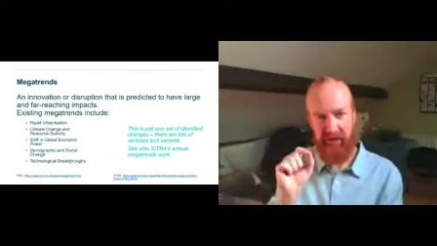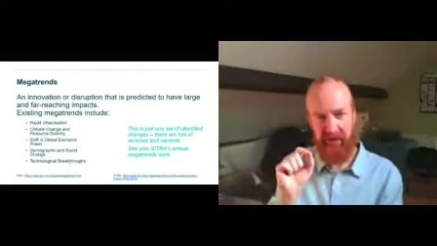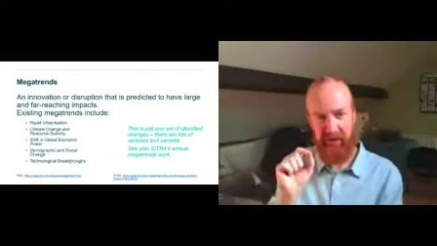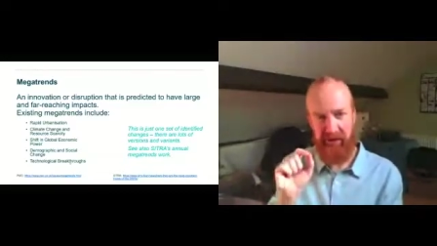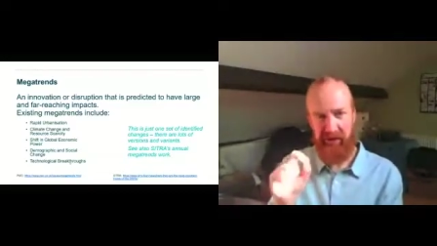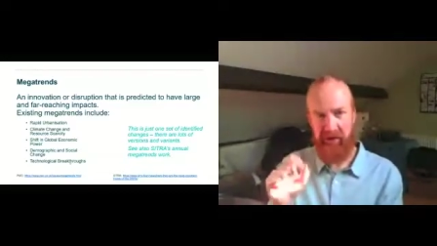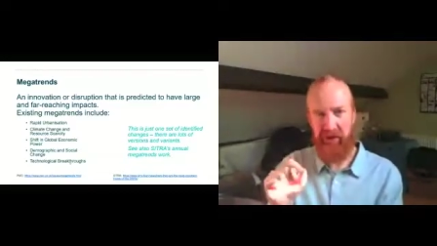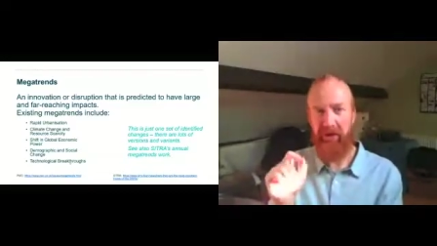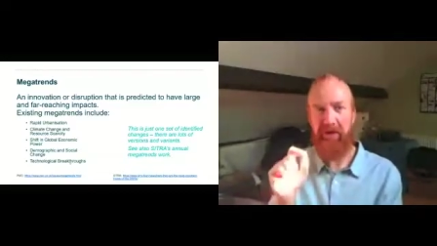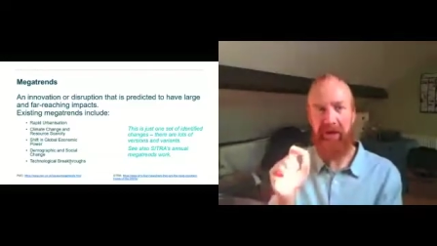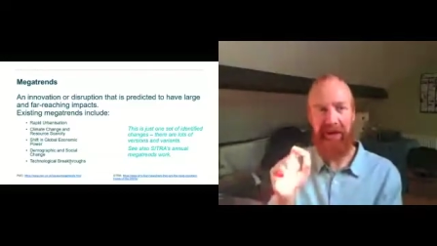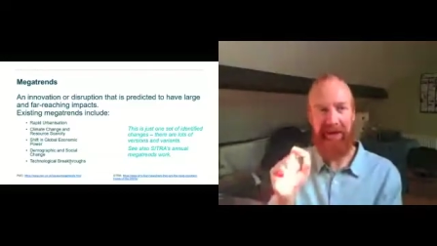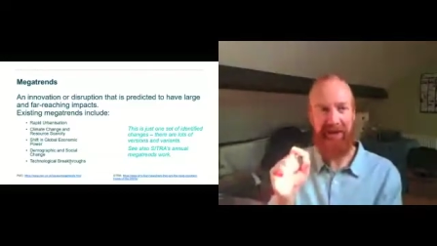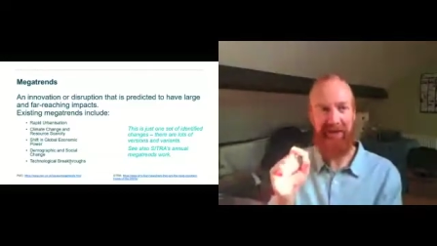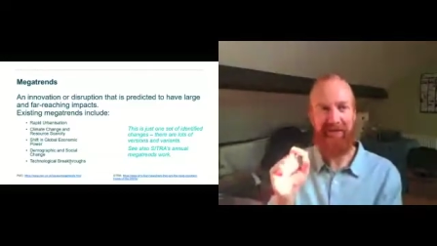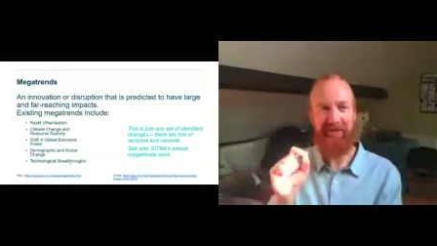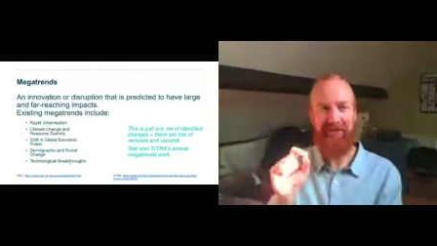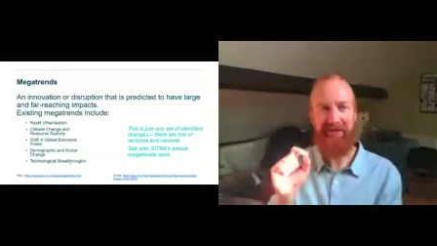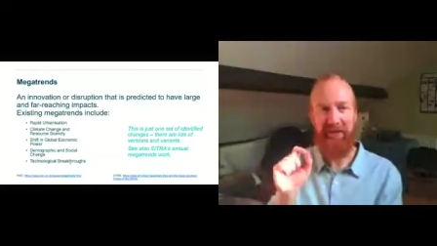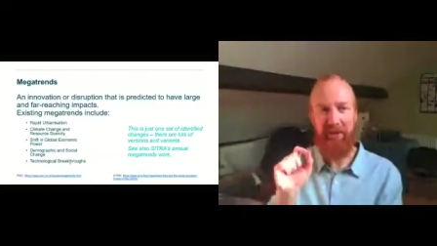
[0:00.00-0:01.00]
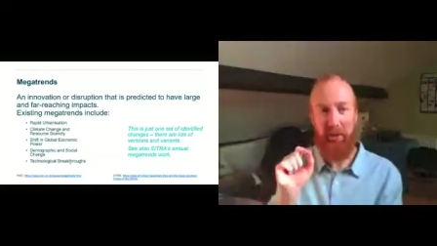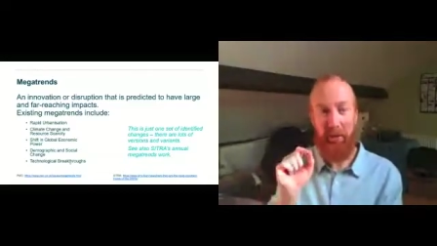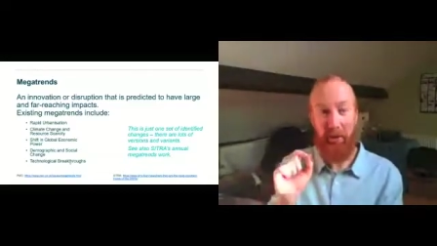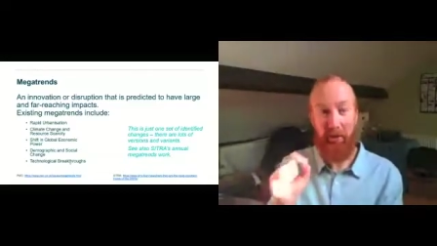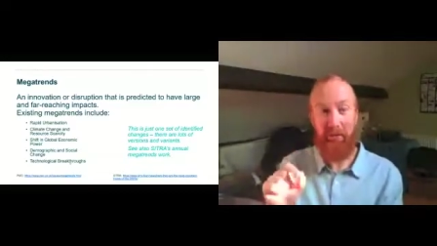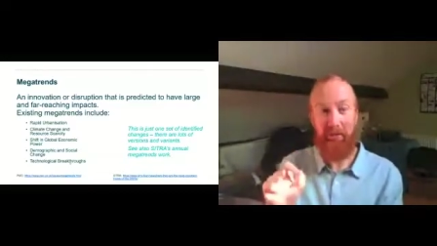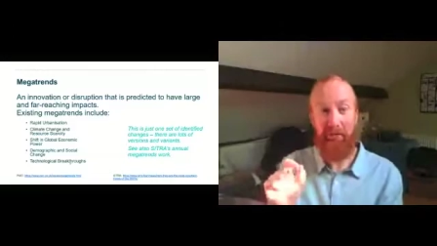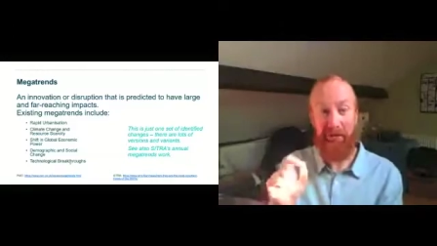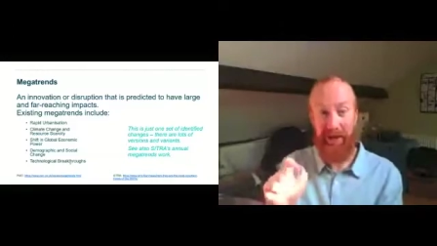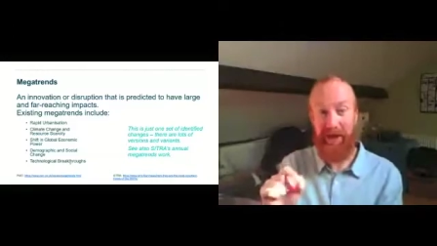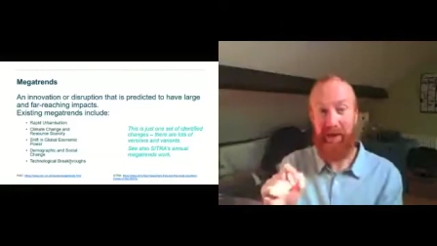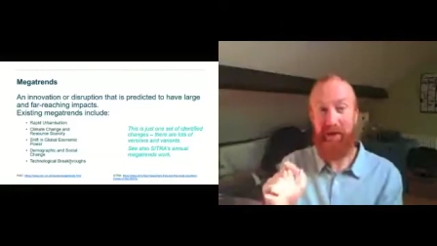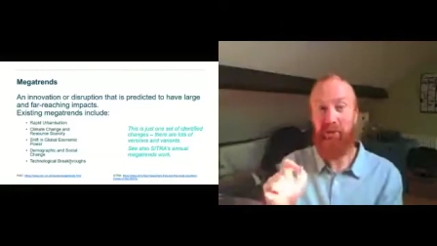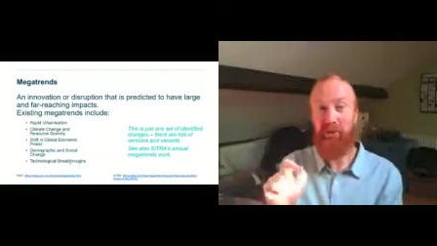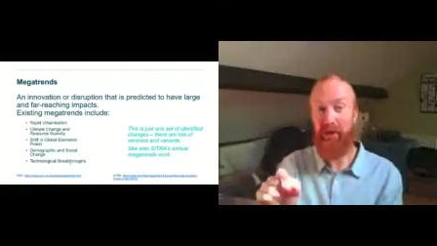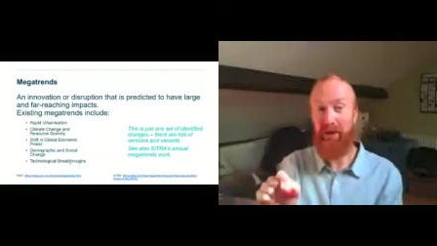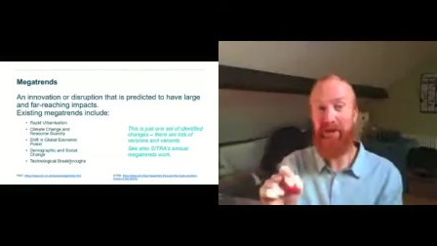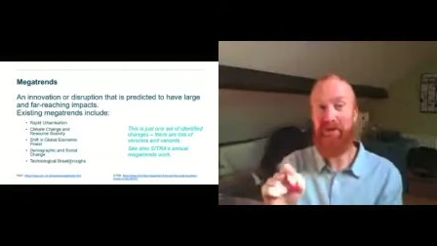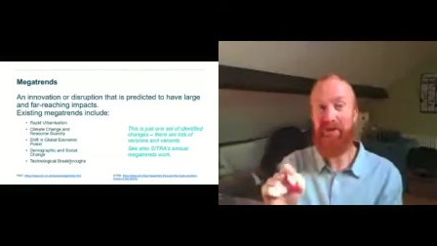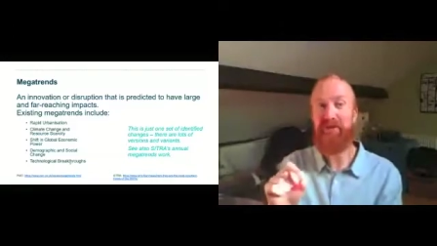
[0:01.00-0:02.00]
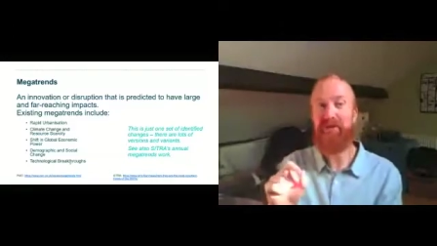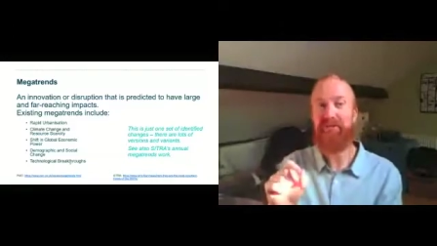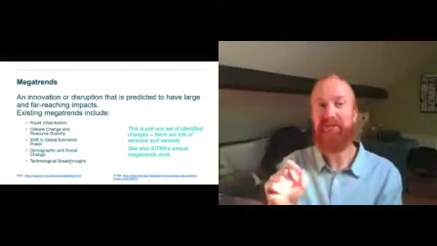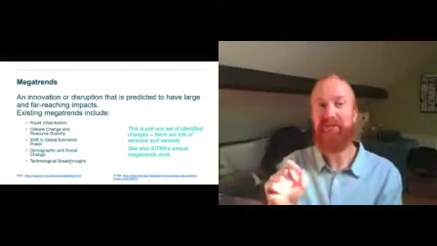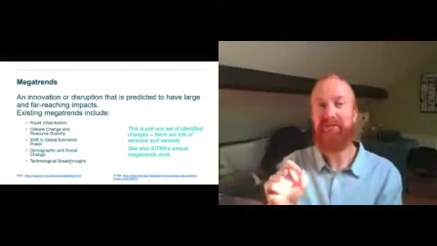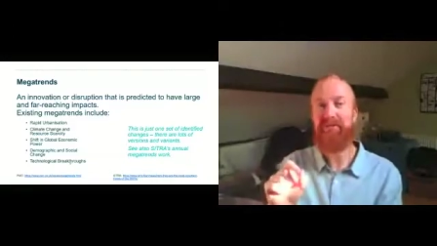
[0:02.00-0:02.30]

sign of that trend.